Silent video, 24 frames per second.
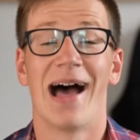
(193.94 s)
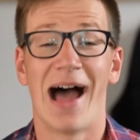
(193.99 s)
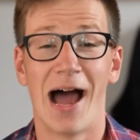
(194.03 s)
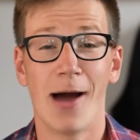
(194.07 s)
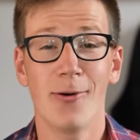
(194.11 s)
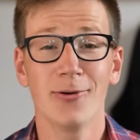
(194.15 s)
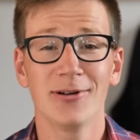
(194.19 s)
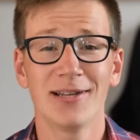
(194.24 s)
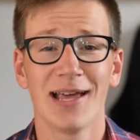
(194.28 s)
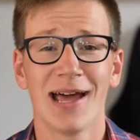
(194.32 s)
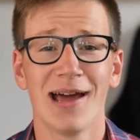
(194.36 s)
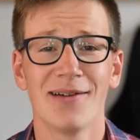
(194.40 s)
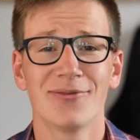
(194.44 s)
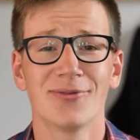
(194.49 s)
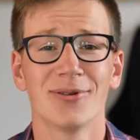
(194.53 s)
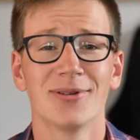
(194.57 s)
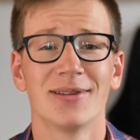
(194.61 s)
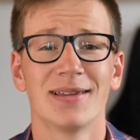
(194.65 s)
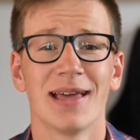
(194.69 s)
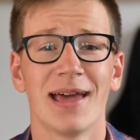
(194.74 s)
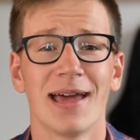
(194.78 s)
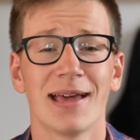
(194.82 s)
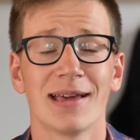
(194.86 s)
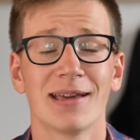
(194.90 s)
I would have to
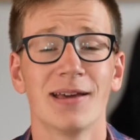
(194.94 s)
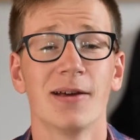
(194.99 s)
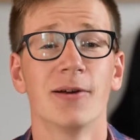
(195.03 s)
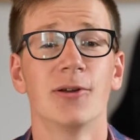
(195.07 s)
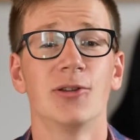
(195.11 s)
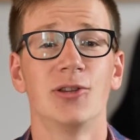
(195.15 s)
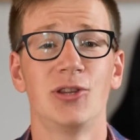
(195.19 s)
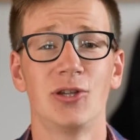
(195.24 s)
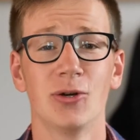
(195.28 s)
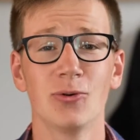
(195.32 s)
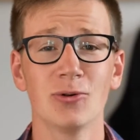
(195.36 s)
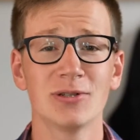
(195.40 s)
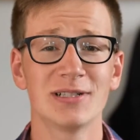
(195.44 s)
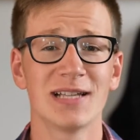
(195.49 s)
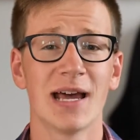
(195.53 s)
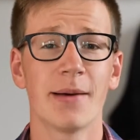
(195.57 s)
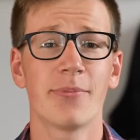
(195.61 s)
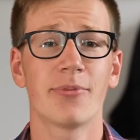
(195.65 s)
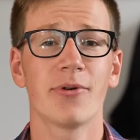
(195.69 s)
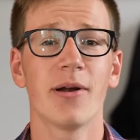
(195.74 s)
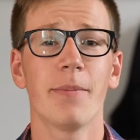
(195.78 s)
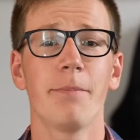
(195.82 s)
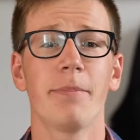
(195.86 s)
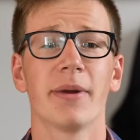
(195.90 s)
take two
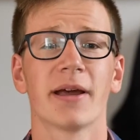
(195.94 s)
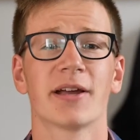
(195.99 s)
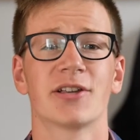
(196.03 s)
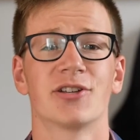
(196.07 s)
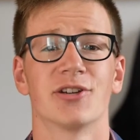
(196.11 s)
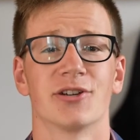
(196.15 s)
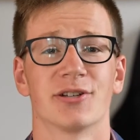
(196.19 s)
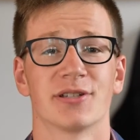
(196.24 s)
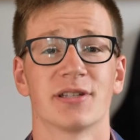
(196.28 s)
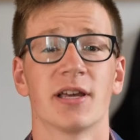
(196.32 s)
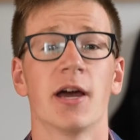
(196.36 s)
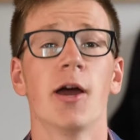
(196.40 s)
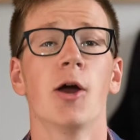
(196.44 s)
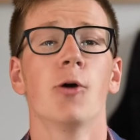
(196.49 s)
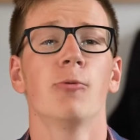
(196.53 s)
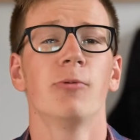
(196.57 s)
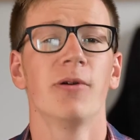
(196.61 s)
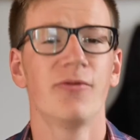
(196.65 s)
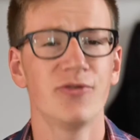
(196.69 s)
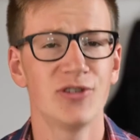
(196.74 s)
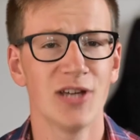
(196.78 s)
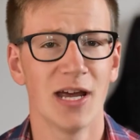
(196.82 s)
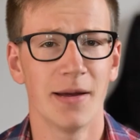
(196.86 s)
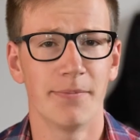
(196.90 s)
separate pictures
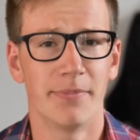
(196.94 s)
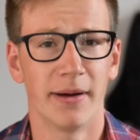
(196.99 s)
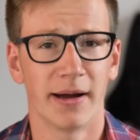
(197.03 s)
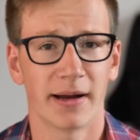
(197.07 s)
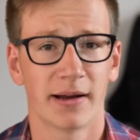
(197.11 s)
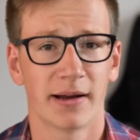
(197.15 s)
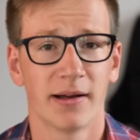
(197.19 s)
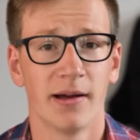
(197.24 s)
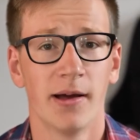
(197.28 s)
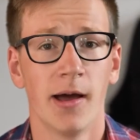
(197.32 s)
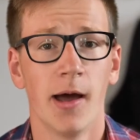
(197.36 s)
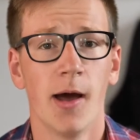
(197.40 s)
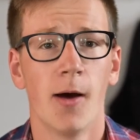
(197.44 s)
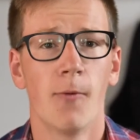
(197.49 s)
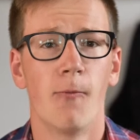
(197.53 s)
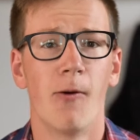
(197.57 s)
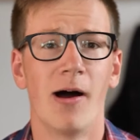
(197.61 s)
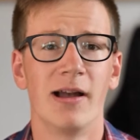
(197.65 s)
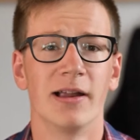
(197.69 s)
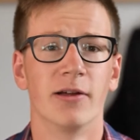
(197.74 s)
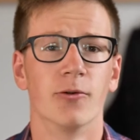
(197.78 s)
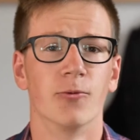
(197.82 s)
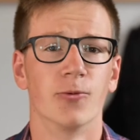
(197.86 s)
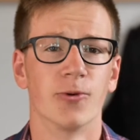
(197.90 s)
with JPEG,
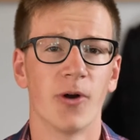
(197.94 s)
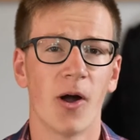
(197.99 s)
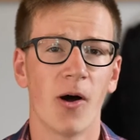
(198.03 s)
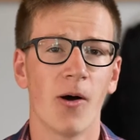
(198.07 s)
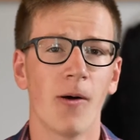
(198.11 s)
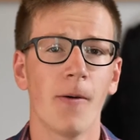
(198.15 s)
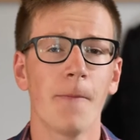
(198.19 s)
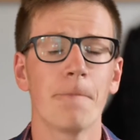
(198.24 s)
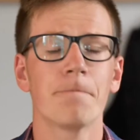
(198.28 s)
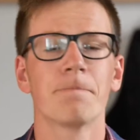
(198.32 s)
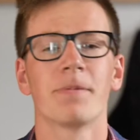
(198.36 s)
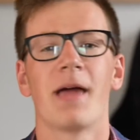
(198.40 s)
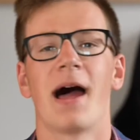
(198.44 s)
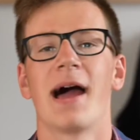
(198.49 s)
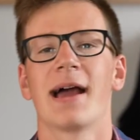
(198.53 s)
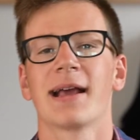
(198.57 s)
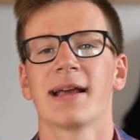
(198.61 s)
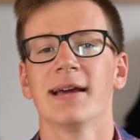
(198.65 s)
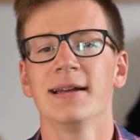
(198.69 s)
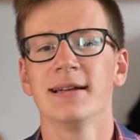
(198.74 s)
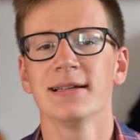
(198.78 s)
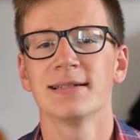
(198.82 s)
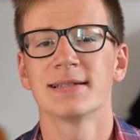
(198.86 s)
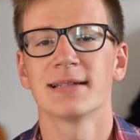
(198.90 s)
while in RAW I
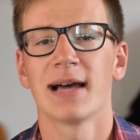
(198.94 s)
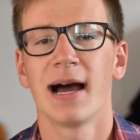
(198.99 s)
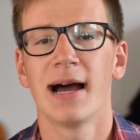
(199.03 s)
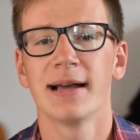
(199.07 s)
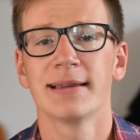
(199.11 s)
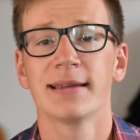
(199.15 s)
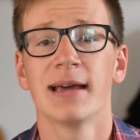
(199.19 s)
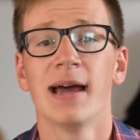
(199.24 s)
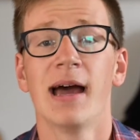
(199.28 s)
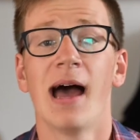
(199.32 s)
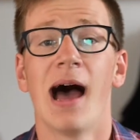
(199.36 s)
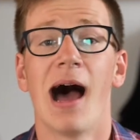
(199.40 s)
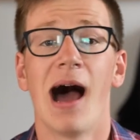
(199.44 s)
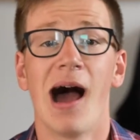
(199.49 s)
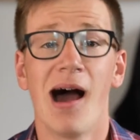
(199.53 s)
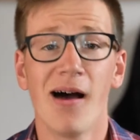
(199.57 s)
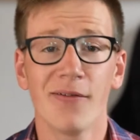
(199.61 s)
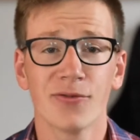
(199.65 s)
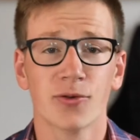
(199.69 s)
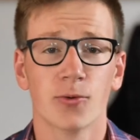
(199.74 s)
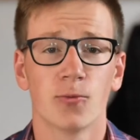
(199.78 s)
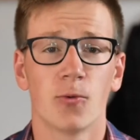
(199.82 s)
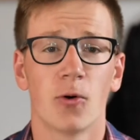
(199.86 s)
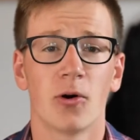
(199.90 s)
can decide
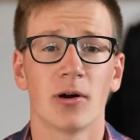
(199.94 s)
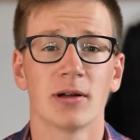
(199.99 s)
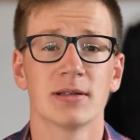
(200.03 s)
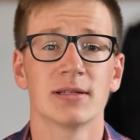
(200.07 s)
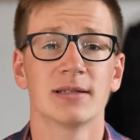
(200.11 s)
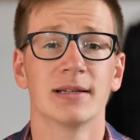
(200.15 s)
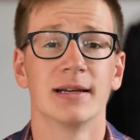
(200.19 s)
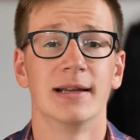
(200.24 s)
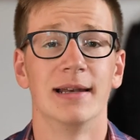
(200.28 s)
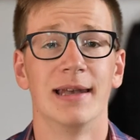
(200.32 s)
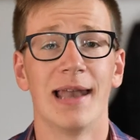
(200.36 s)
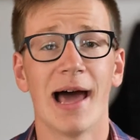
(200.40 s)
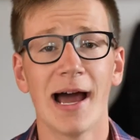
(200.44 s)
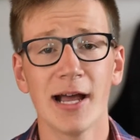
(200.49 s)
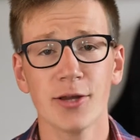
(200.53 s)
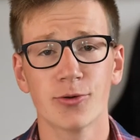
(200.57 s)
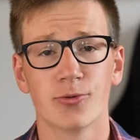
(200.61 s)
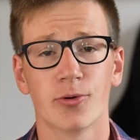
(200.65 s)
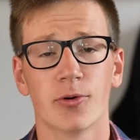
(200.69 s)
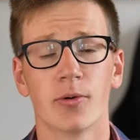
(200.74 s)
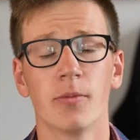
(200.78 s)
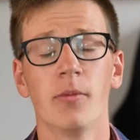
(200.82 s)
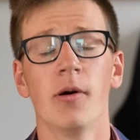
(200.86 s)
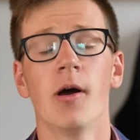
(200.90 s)
afterwards in
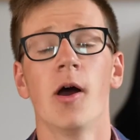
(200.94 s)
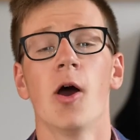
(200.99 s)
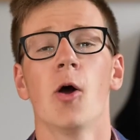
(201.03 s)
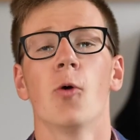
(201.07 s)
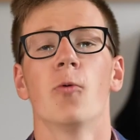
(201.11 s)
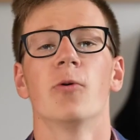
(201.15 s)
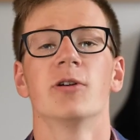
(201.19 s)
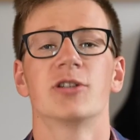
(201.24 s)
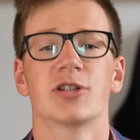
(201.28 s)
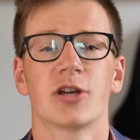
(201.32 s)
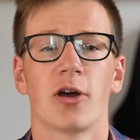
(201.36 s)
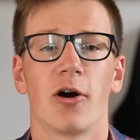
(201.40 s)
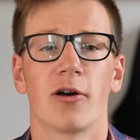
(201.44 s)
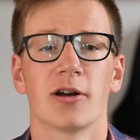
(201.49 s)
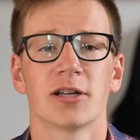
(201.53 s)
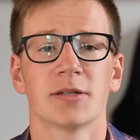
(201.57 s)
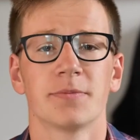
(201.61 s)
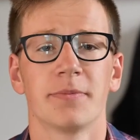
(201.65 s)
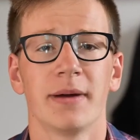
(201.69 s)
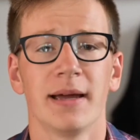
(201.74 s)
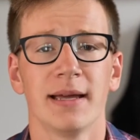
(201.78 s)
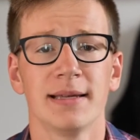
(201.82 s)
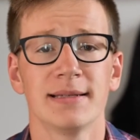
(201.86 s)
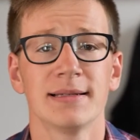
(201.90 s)
Lightroom which color
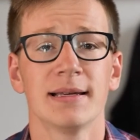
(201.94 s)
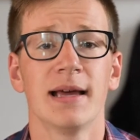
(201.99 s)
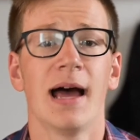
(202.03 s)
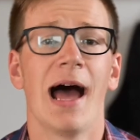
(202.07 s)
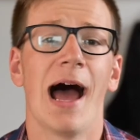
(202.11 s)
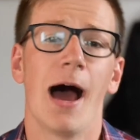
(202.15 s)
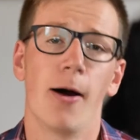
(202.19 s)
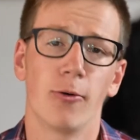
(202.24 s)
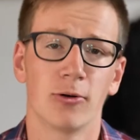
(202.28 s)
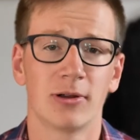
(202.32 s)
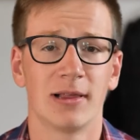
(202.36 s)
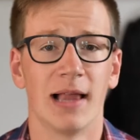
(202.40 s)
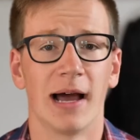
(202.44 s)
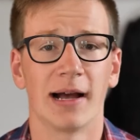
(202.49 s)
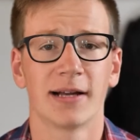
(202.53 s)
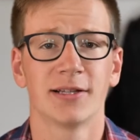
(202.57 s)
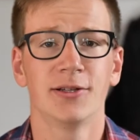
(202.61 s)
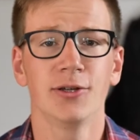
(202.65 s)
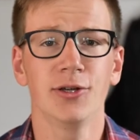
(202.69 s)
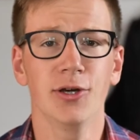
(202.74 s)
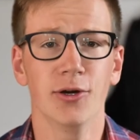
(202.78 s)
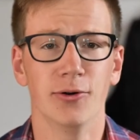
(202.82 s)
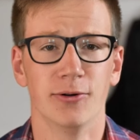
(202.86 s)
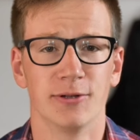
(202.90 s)
space I would like
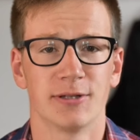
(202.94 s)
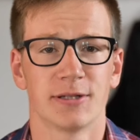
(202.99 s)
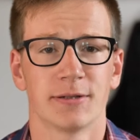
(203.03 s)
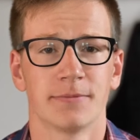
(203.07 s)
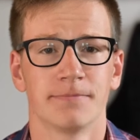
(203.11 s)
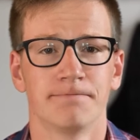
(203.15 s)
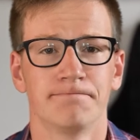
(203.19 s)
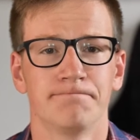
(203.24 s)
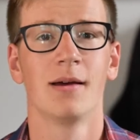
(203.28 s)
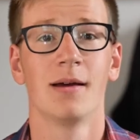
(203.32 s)
to use.